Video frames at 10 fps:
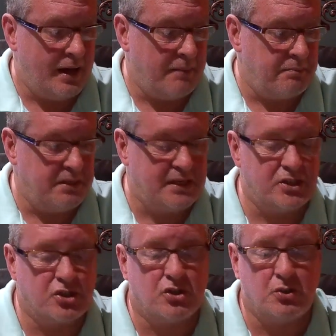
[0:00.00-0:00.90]
Because
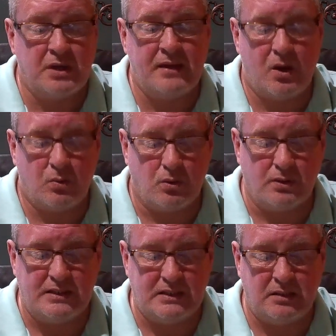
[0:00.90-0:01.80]
you're doing that rolled
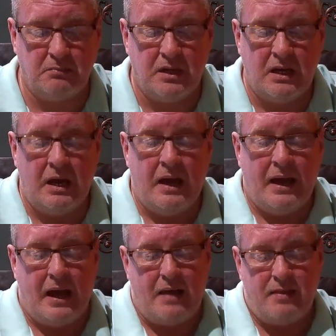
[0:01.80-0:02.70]
seam,
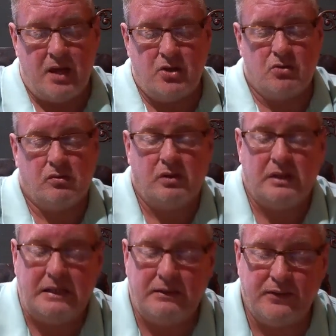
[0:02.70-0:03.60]
and then you're
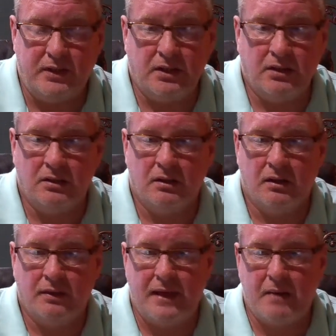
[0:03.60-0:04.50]
leaving
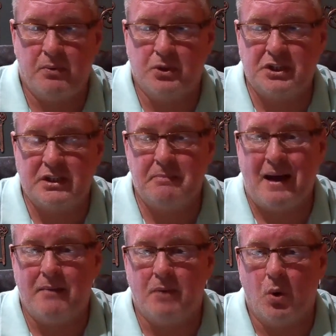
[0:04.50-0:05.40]
that portion at the
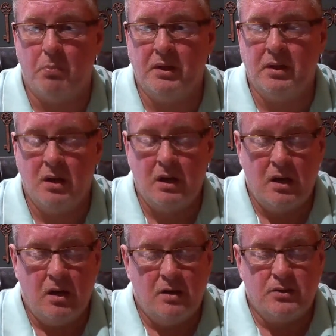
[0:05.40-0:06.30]
bottom open
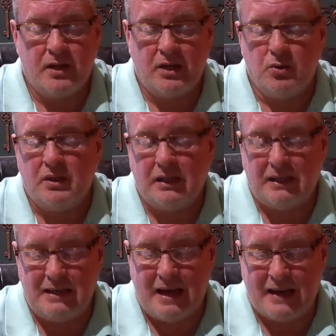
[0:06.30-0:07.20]
so that you can
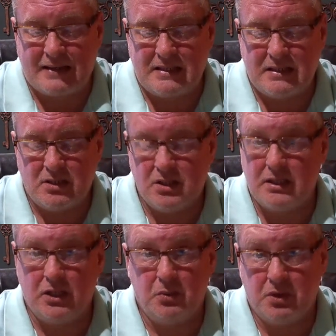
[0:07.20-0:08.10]
connect just
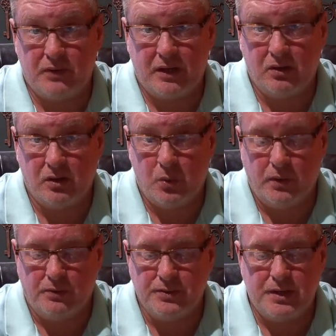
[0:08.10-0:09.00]
like you would a regular
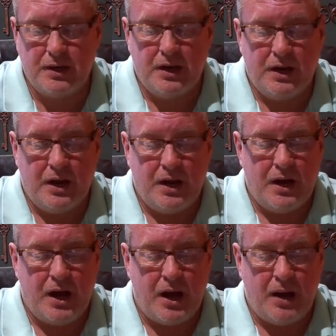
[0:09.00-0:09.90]
quilt.
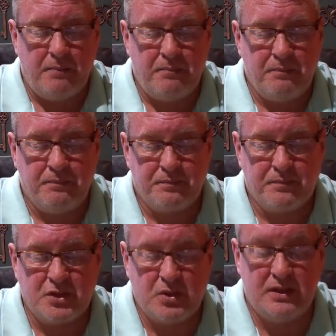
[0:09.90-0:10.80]

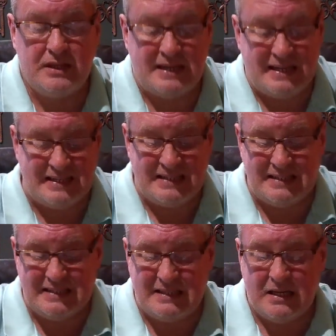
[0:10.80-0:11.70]
So then
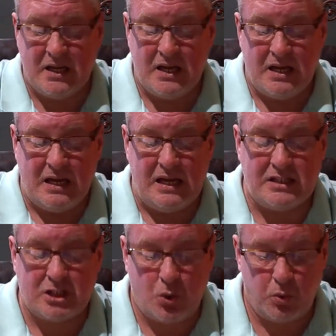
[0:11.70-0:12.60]

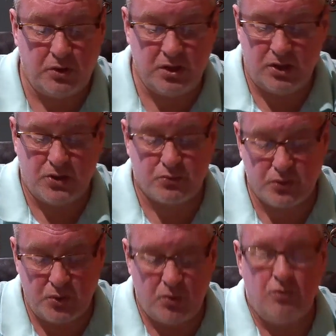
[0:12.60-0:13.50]
it's quilted
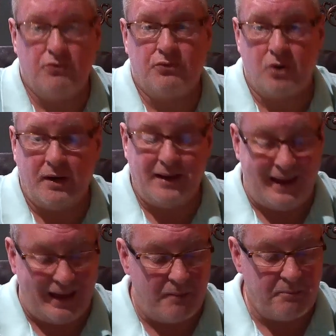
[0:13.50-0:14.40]
through front
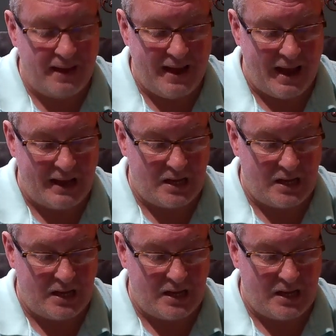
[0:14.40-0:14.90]
and back.